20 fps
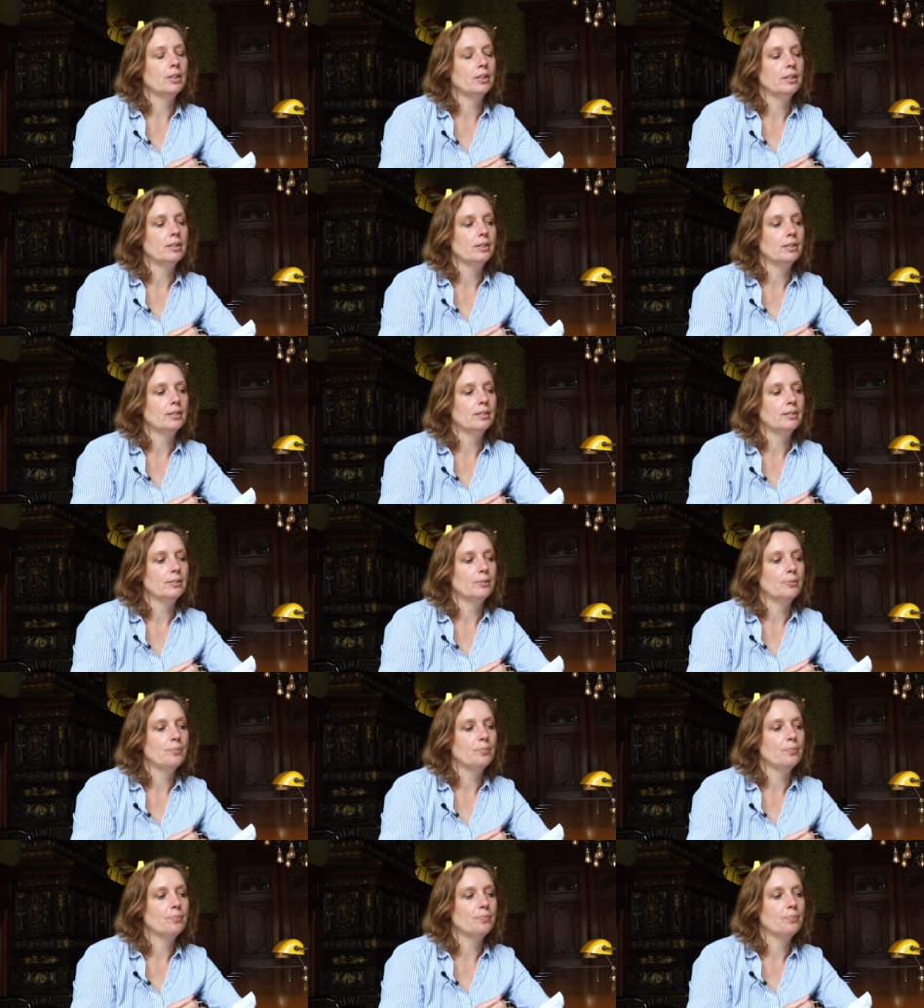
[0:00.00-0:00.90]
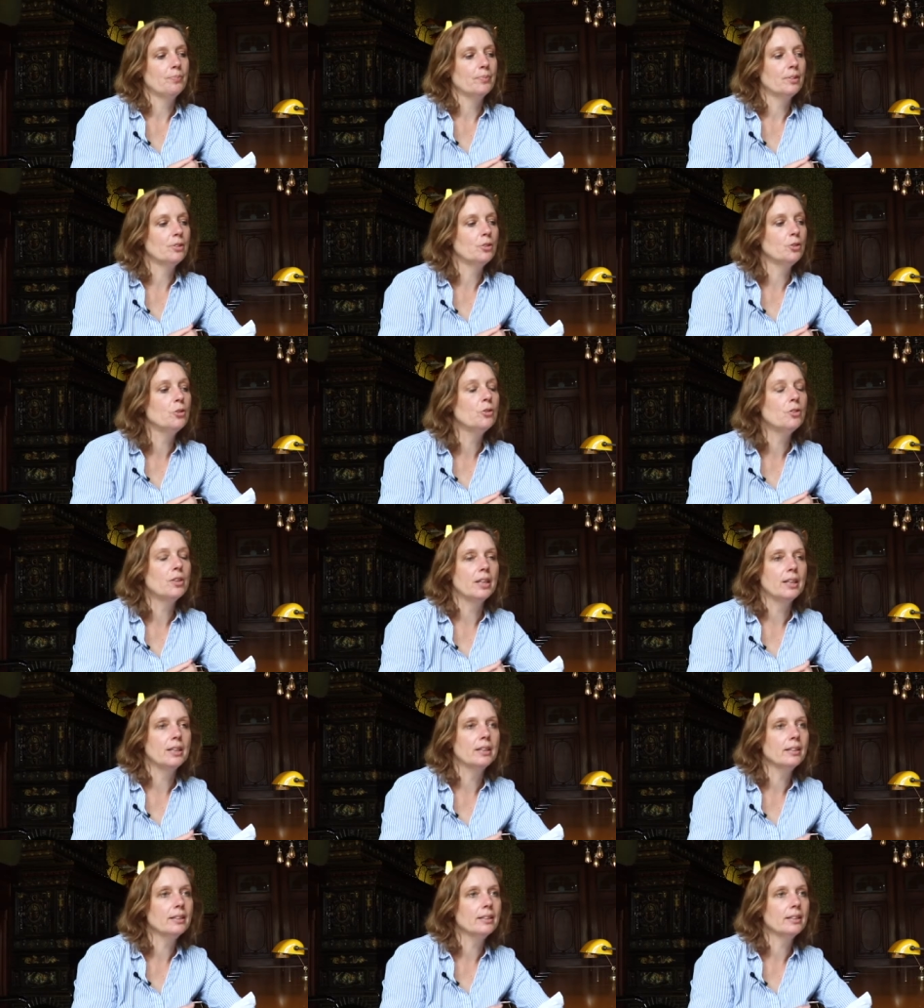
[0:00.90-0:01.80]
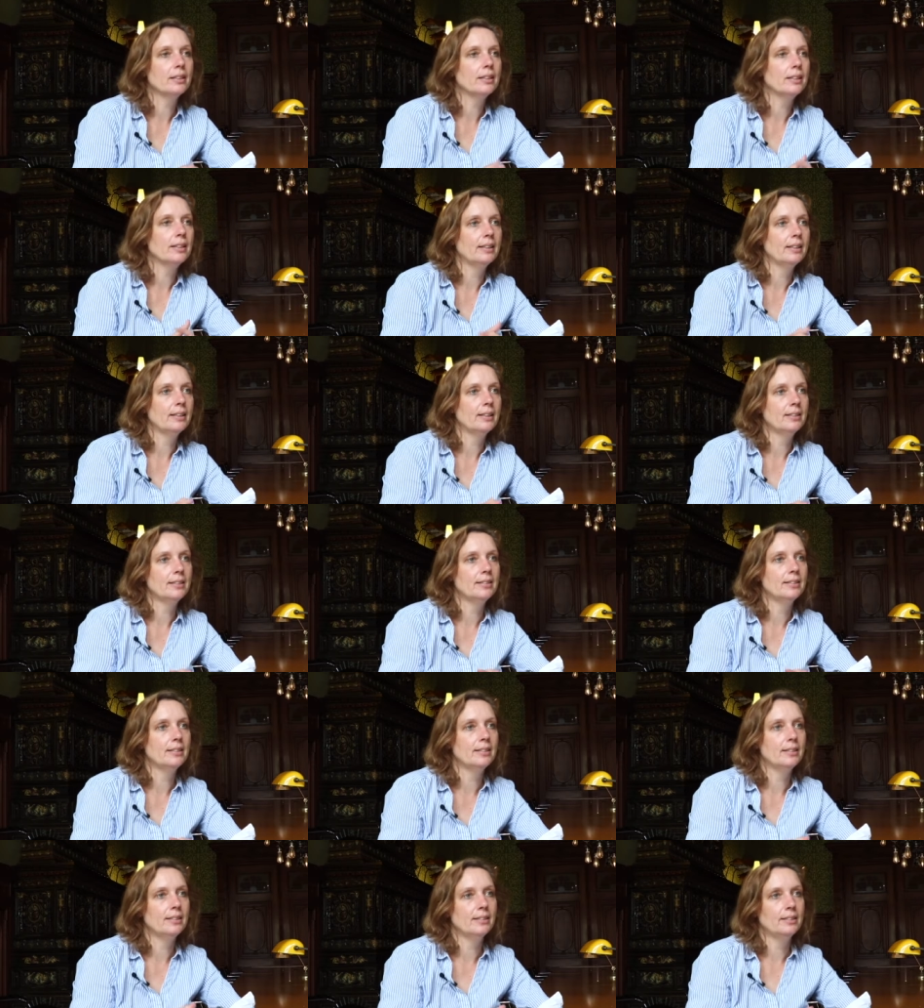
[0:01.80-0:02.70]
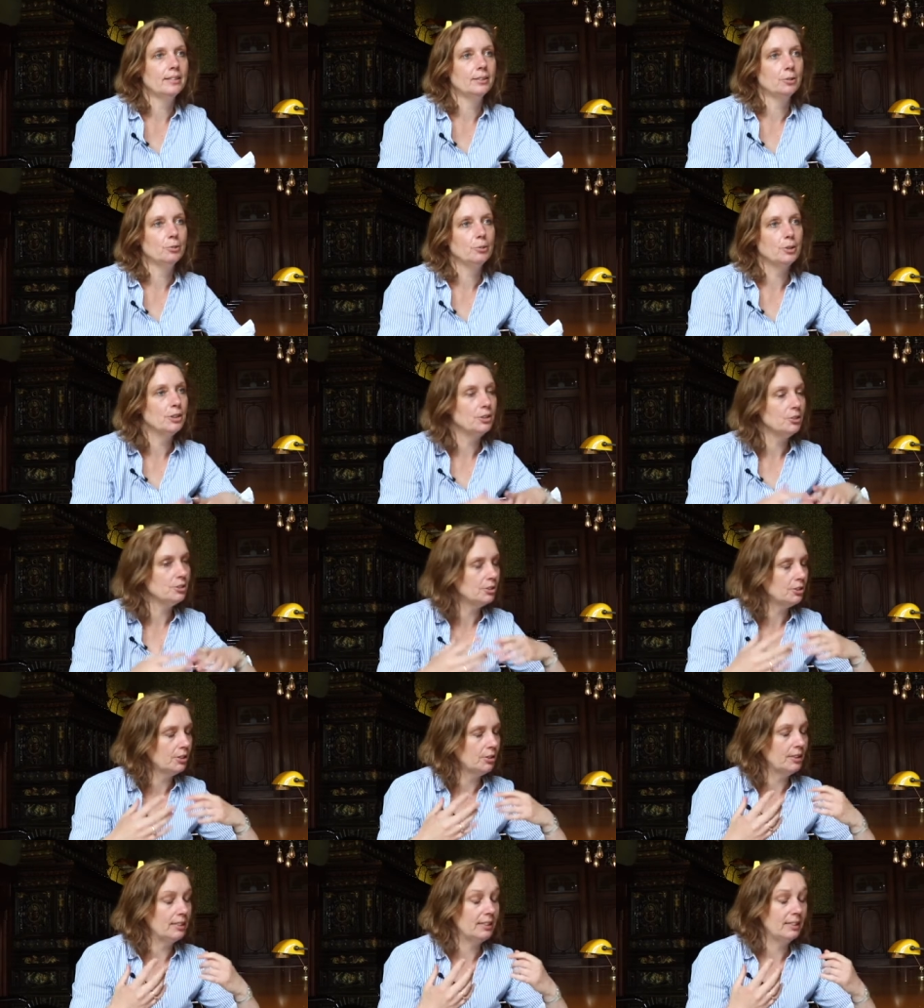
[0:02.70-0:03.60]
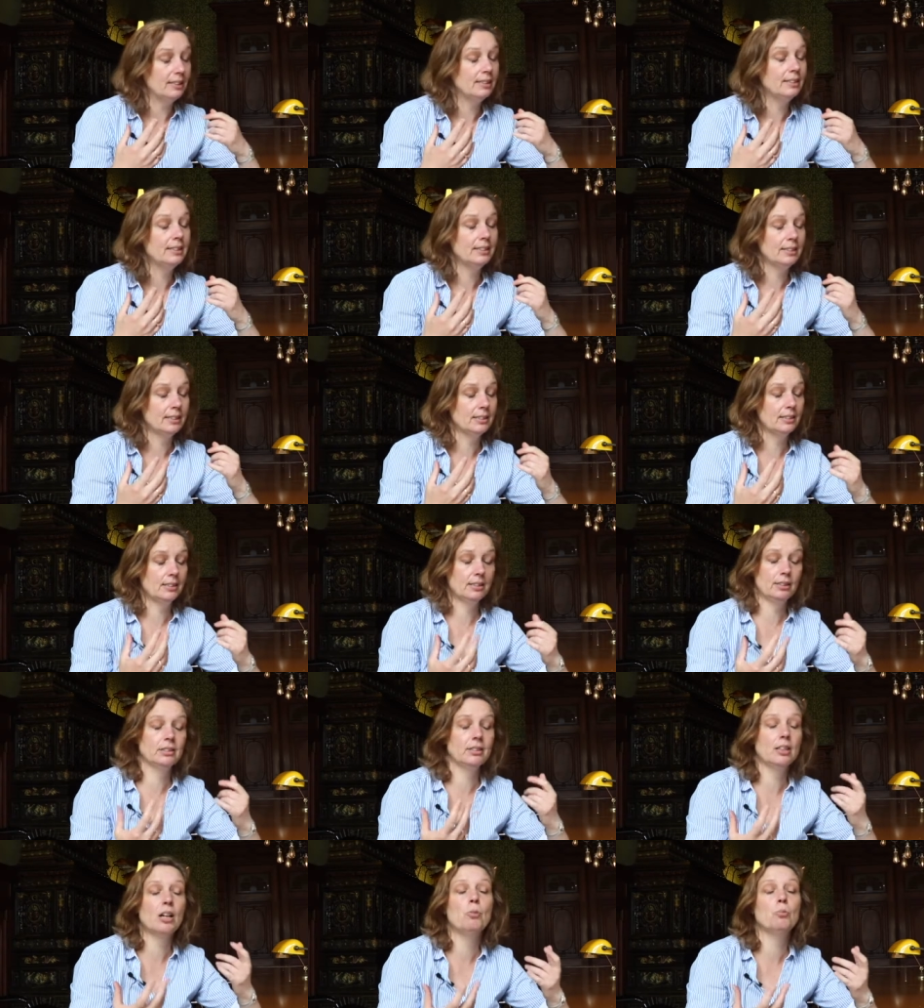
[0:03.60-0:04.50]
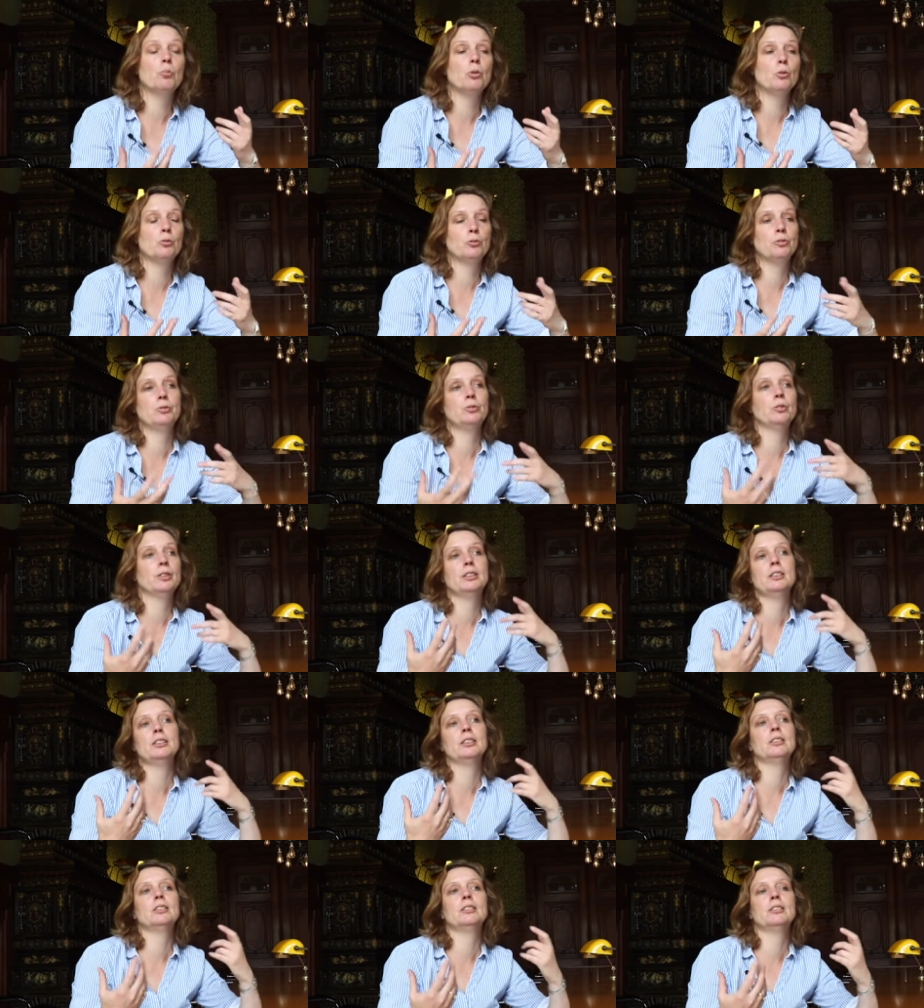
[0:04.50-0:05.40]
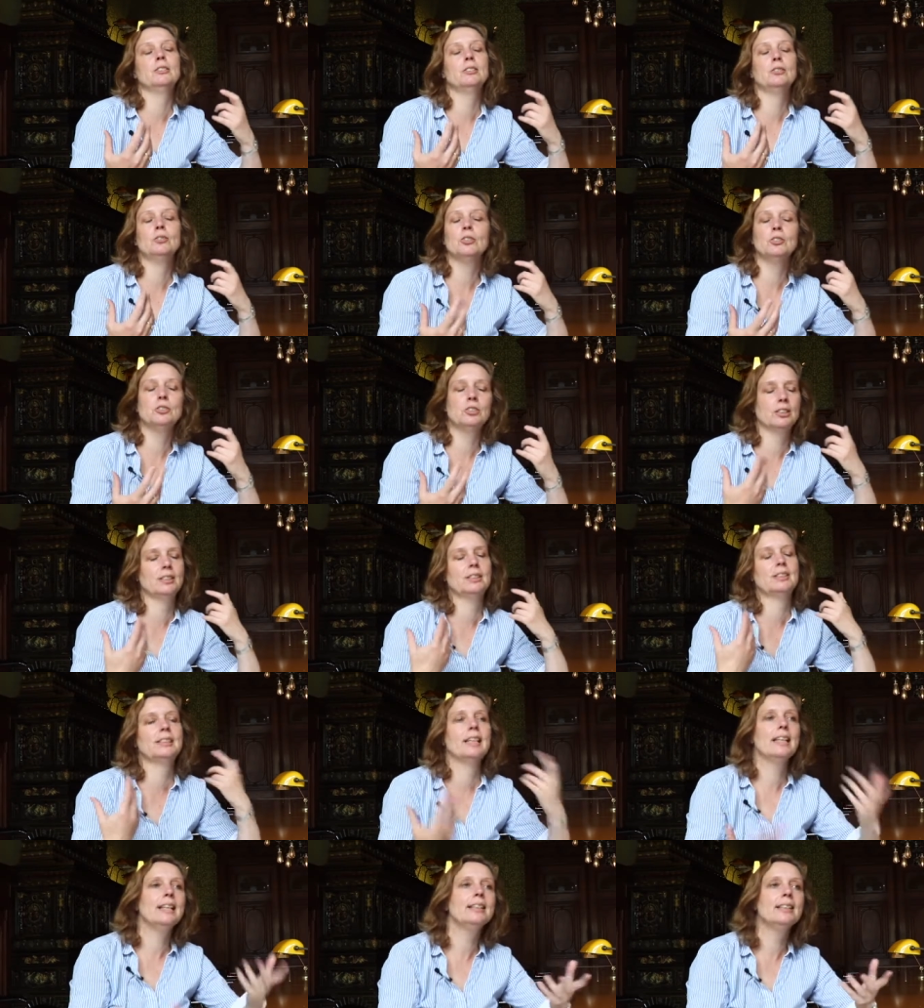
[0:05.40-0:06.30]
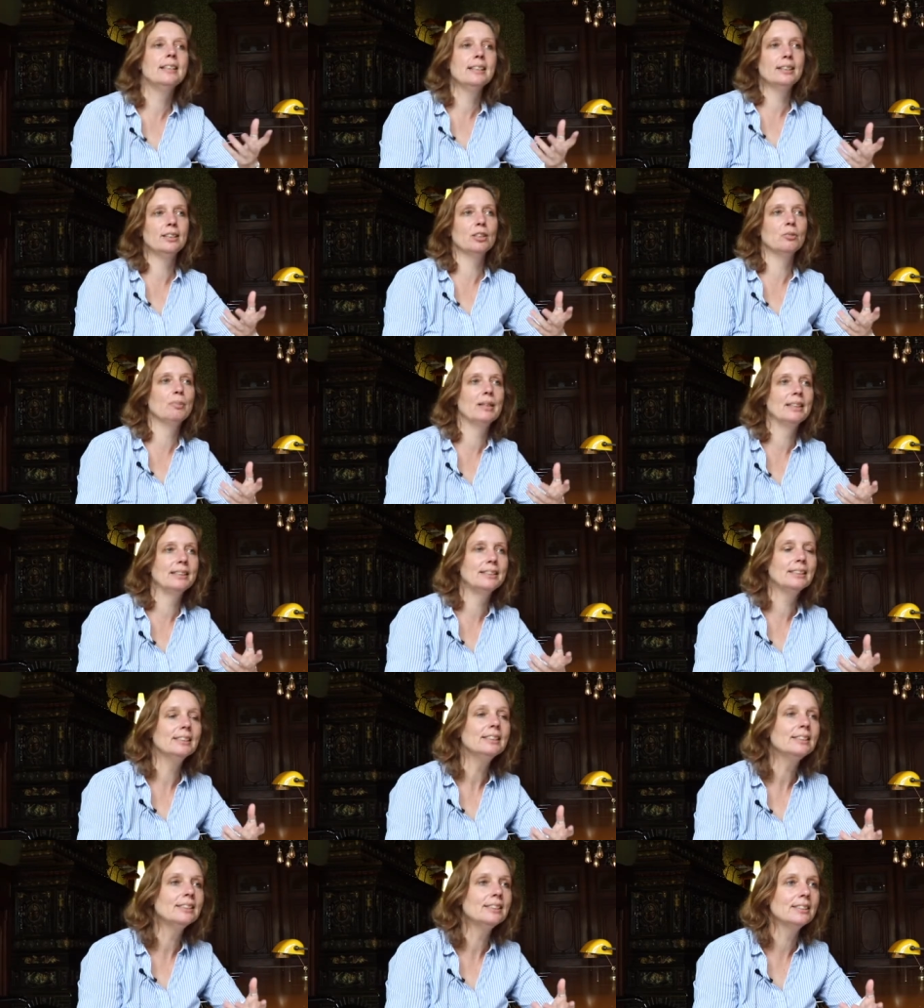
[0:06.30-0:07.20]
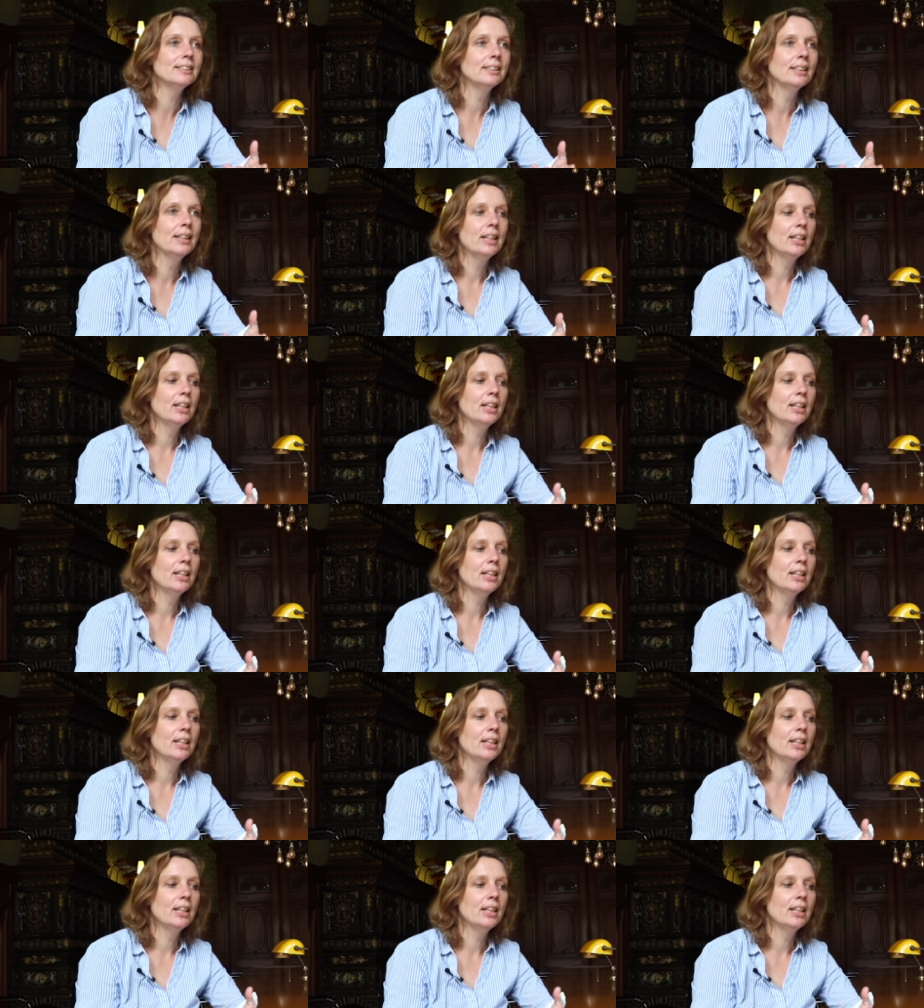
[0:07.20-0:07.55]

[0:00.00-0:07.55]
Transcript: Um, to think and uh, in, this is an example of we're just not just sending a message